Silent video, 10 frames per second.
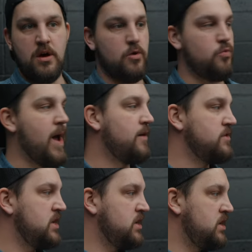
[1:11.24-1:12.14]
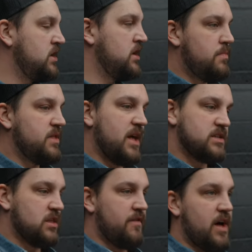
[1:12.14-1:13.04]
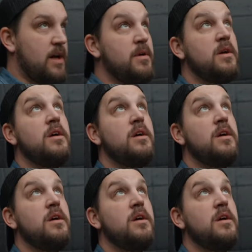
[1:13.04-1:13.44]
around it. But that's the vibe.